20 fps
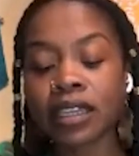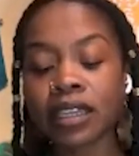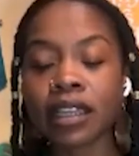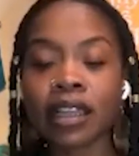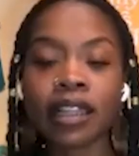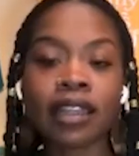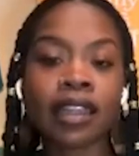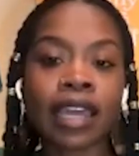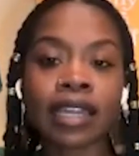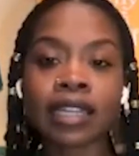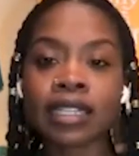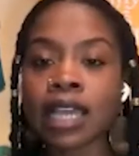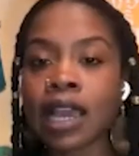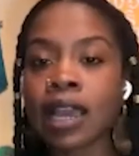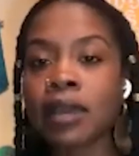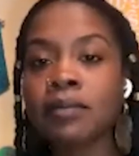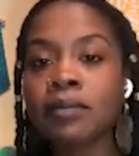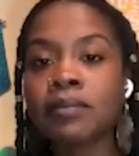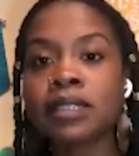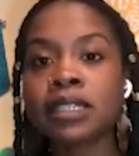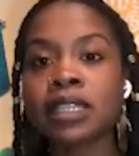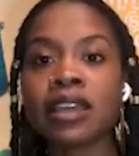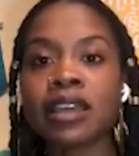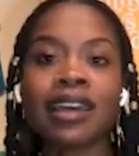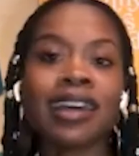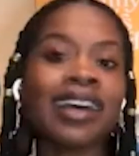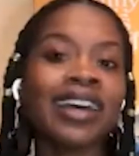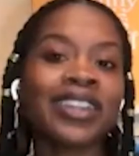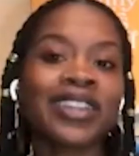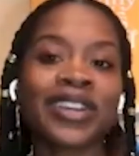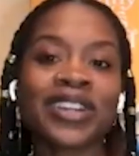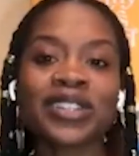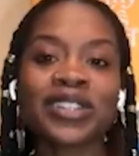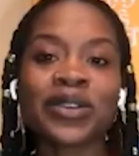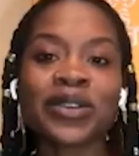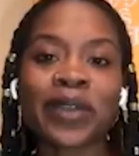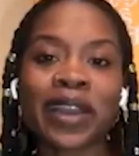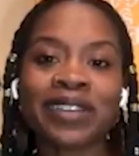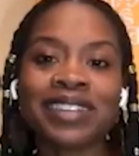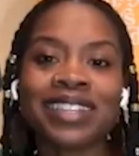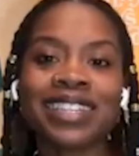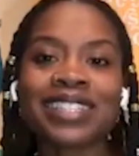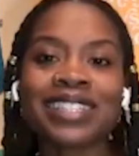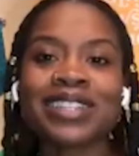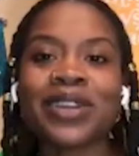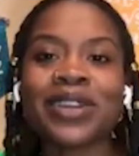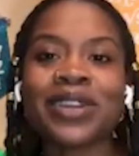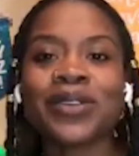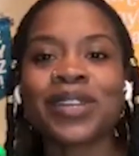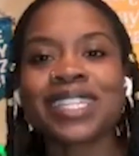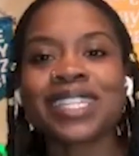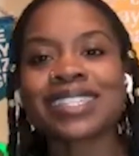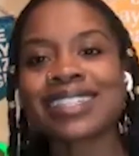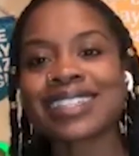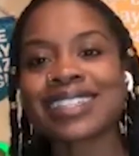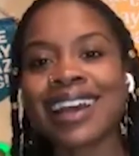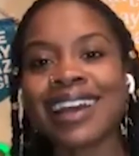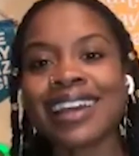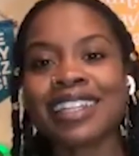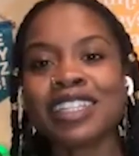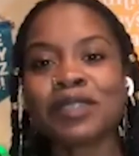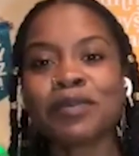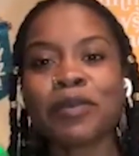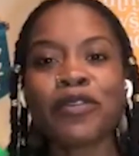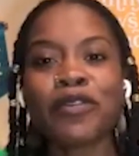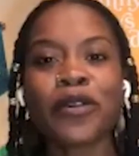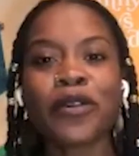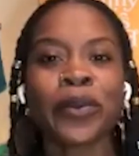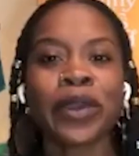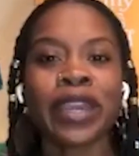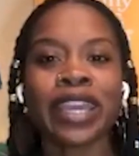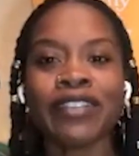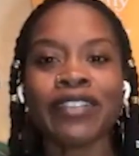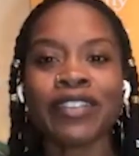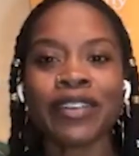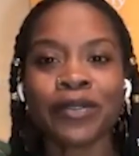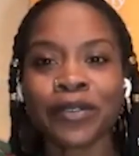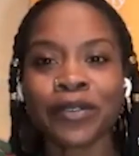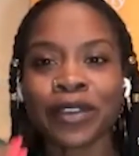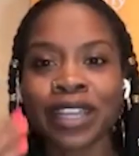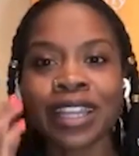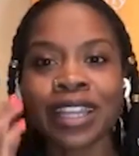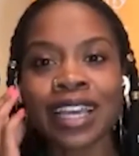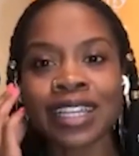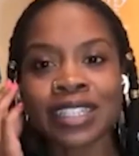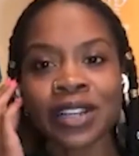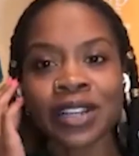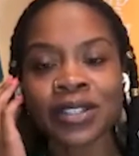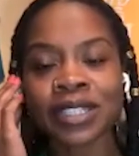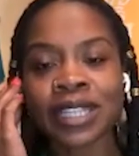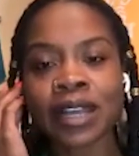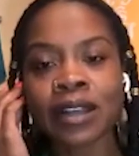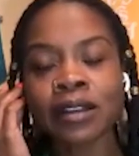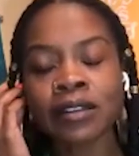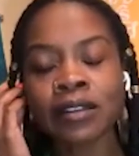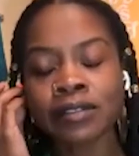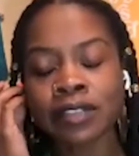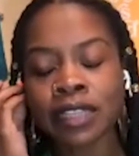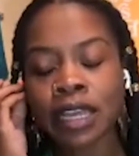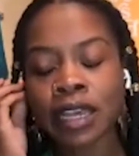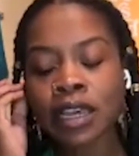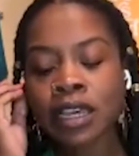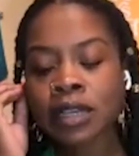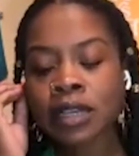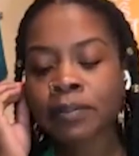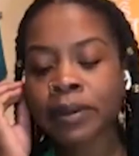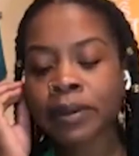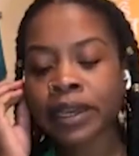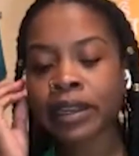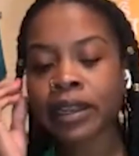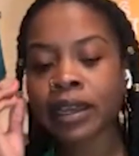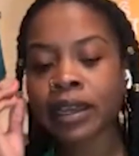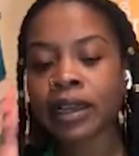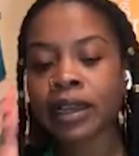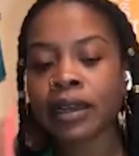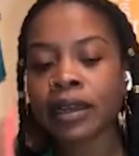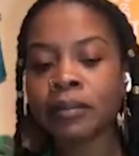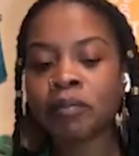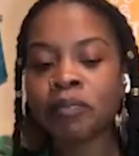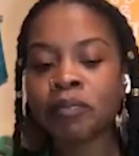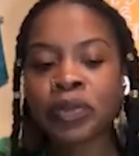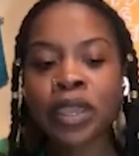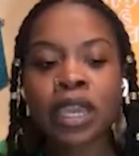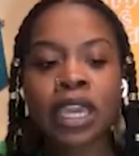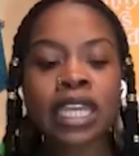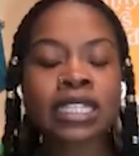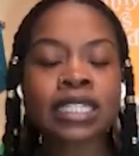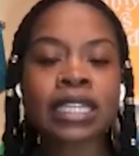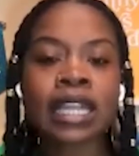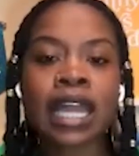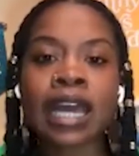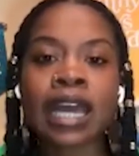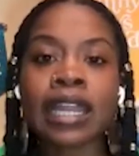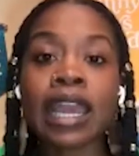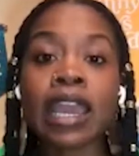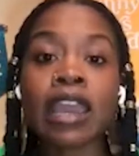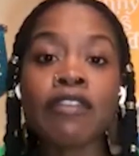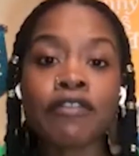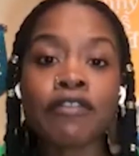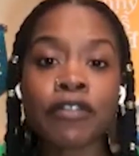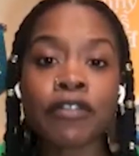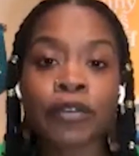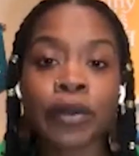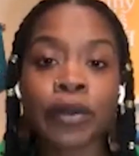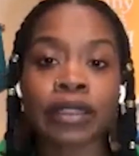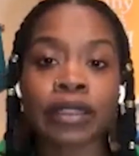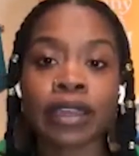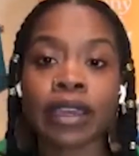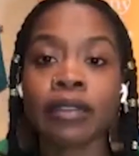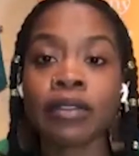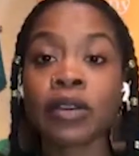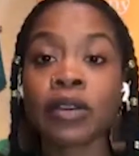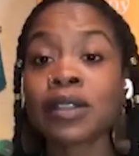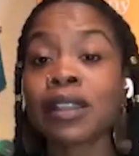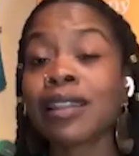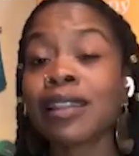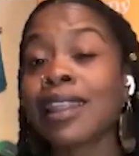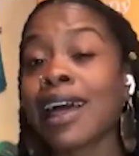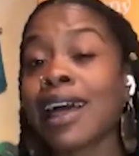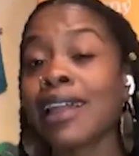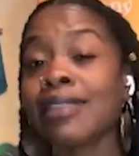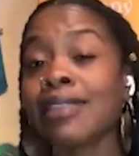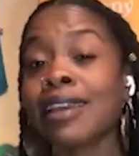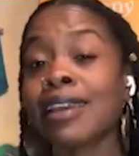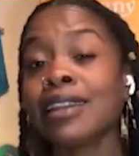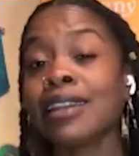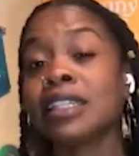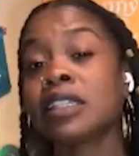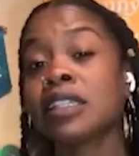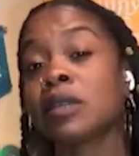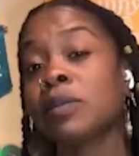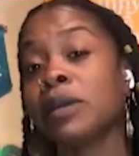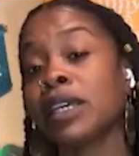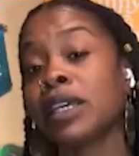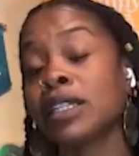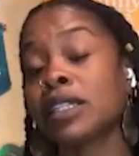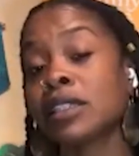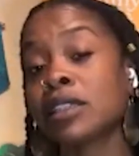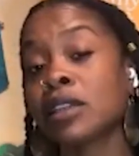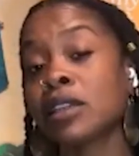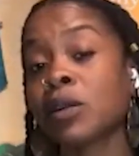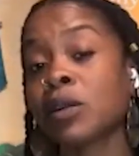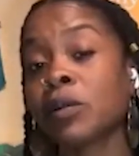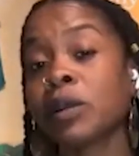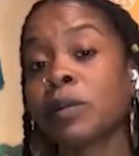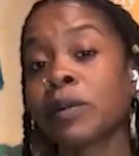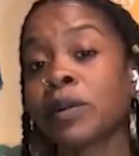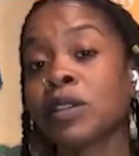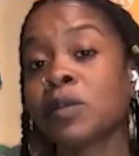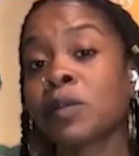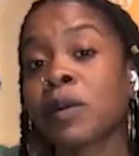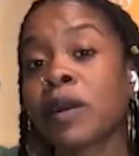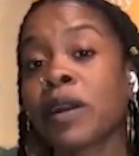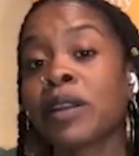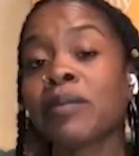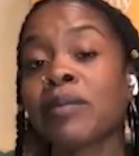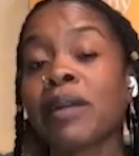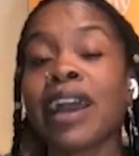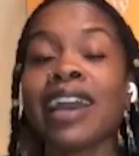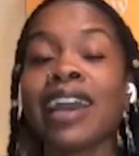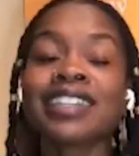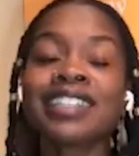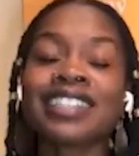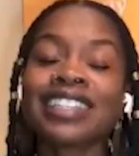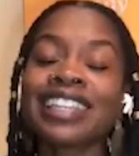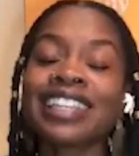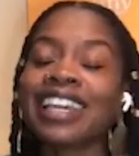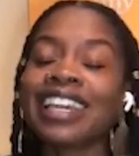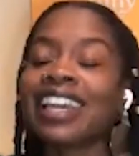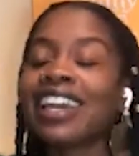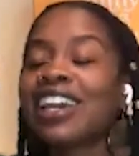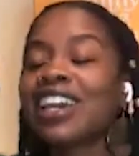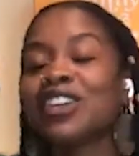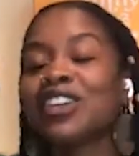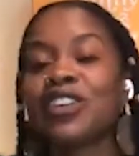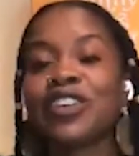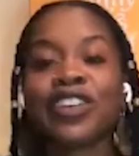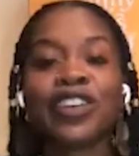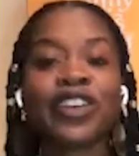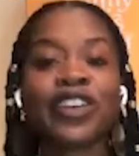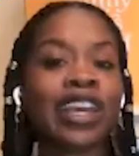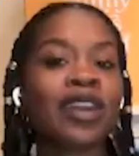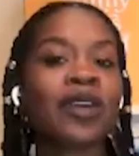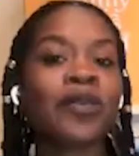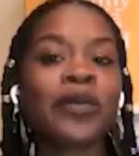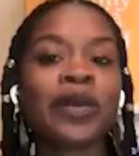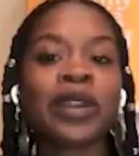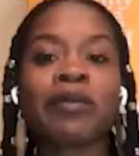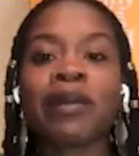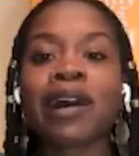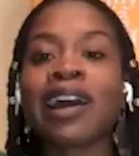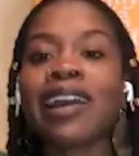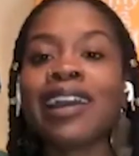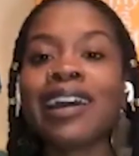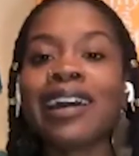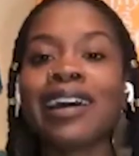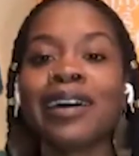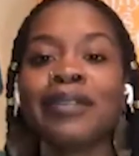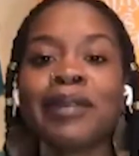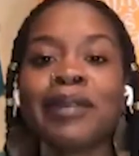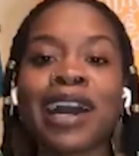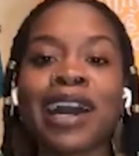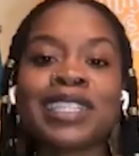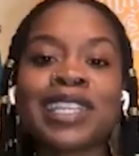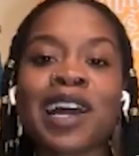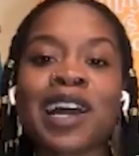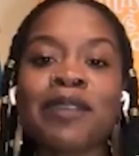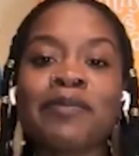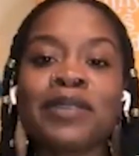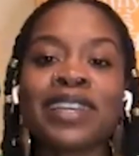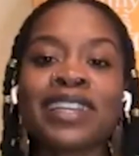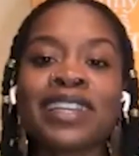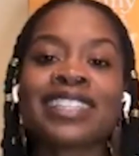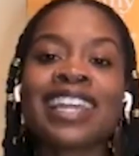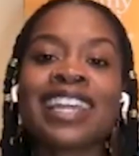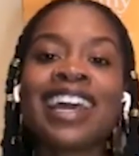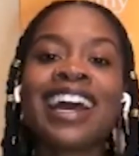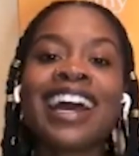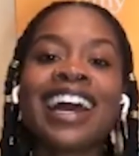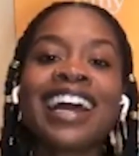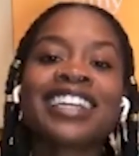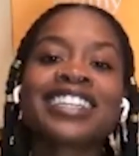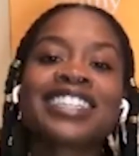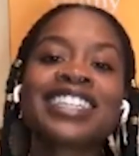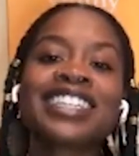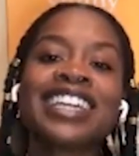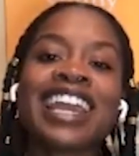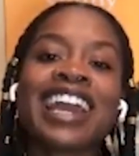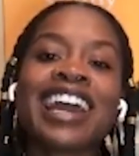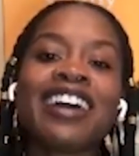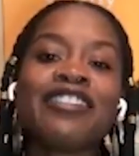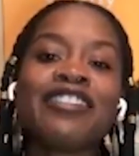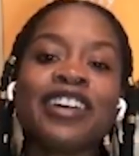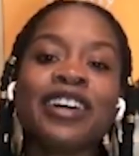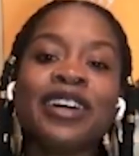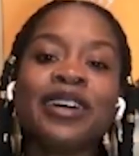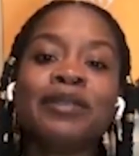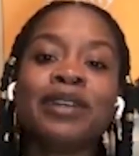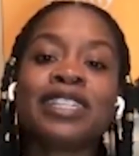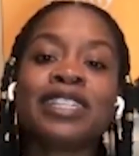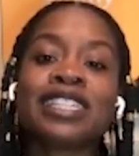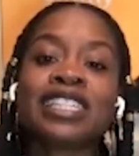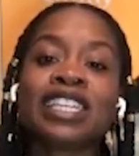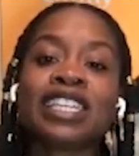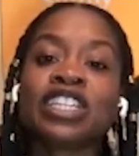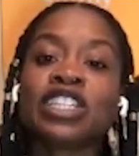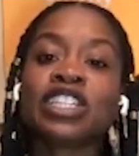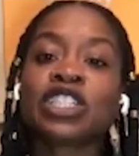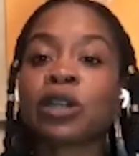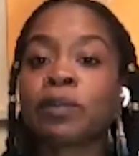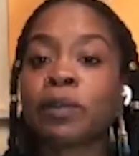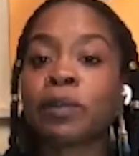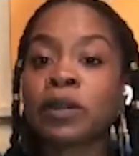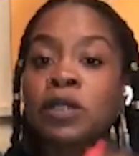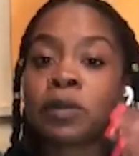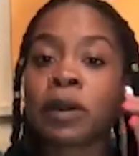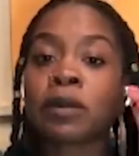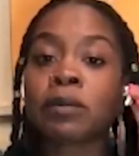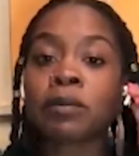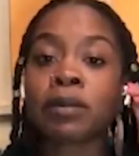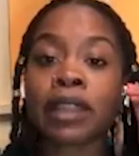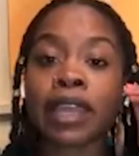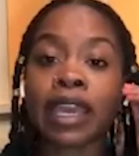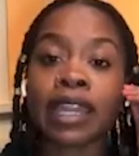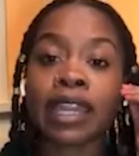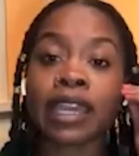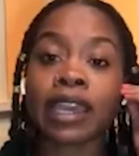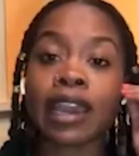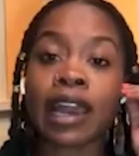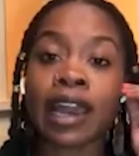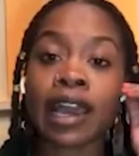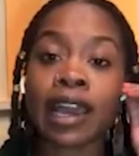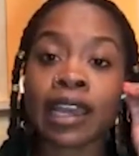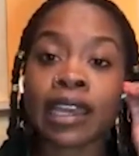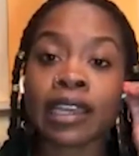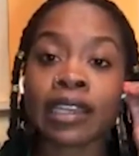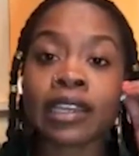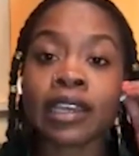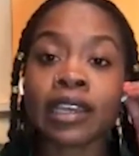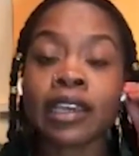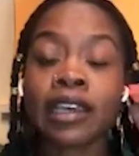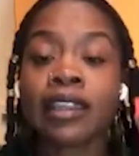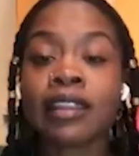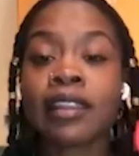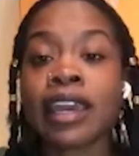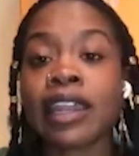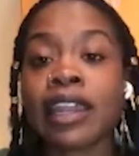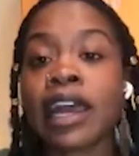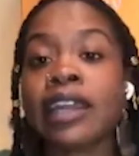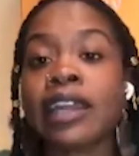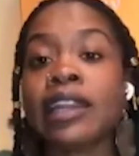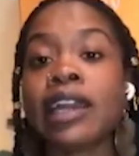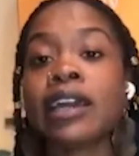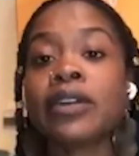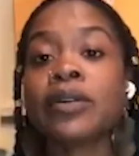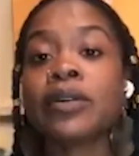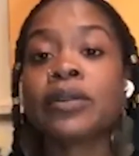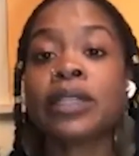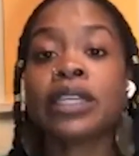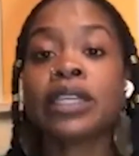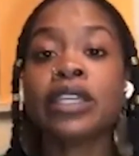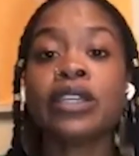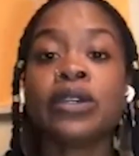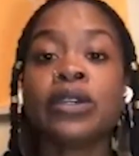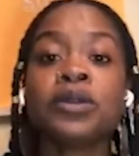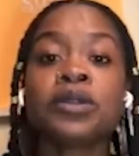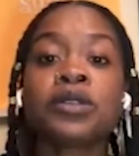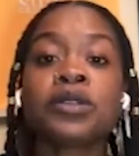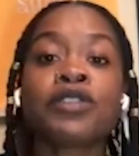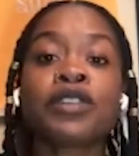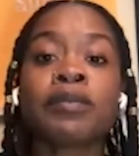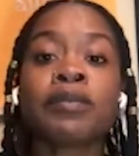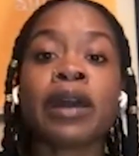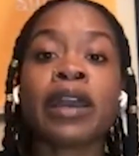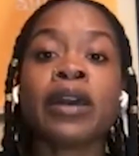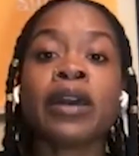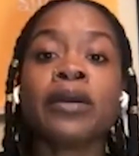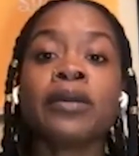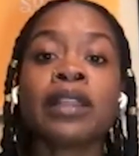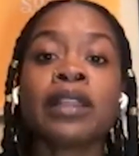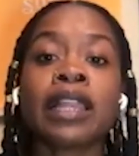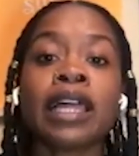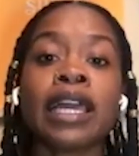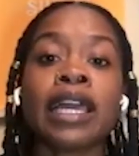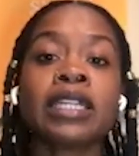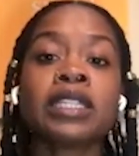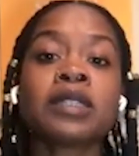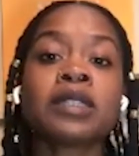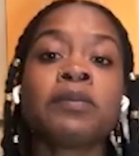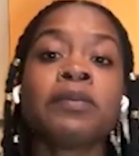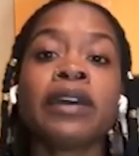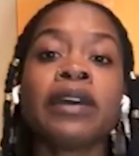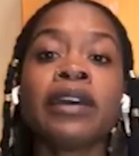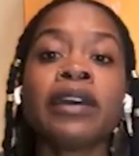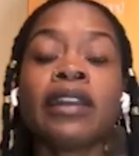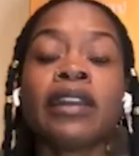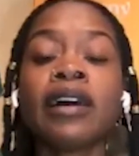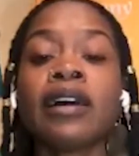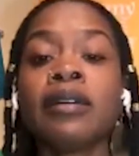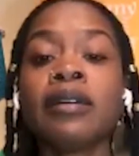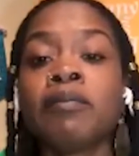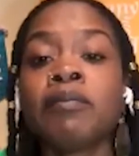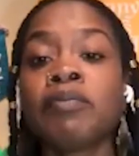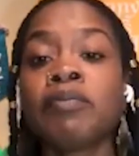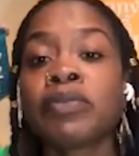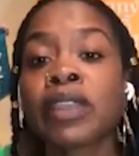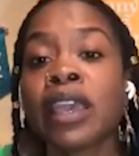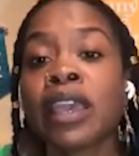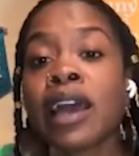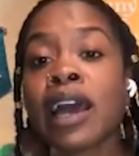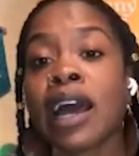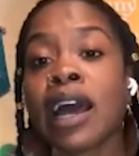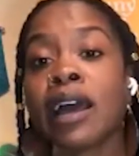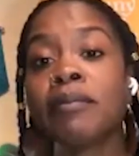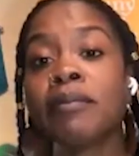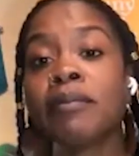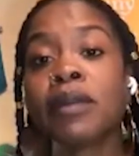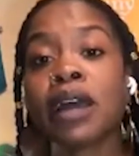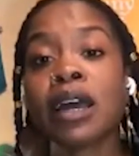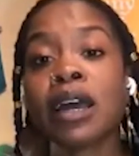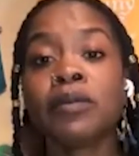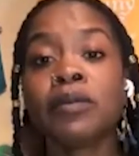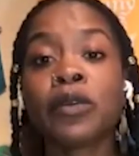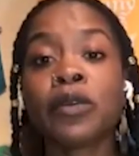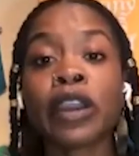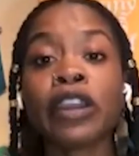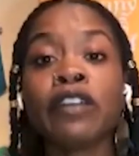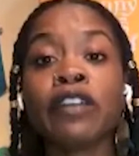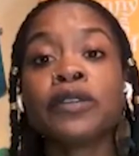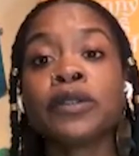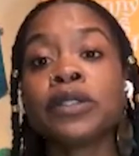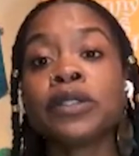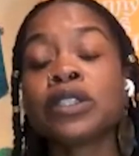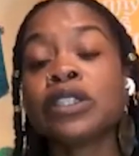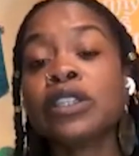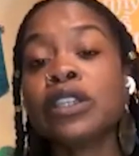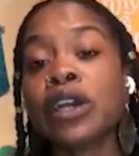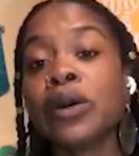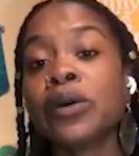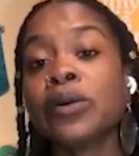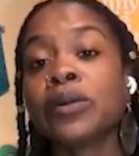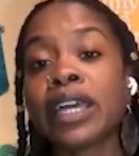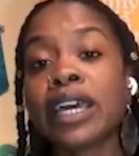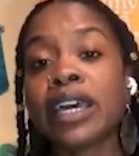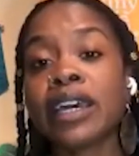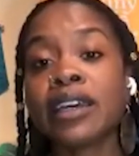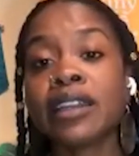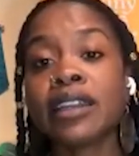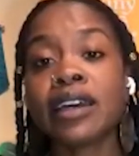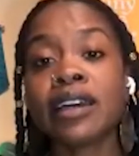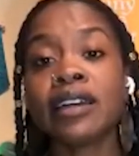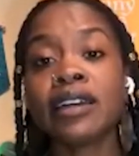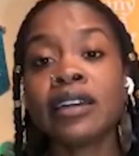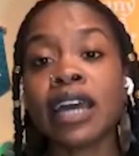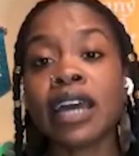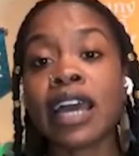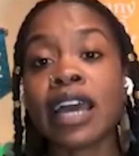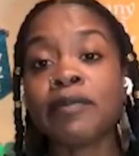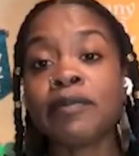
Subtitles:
A lot of times others around us notice the signs before we even realize ourselves, but it's not everything. There's a lot that needs to be considered with postpartum. I actually, you hit on one of my hot topics. I actually have a signature postpartum planning guide that I not only use with my own clients, but I'm grateful to know that I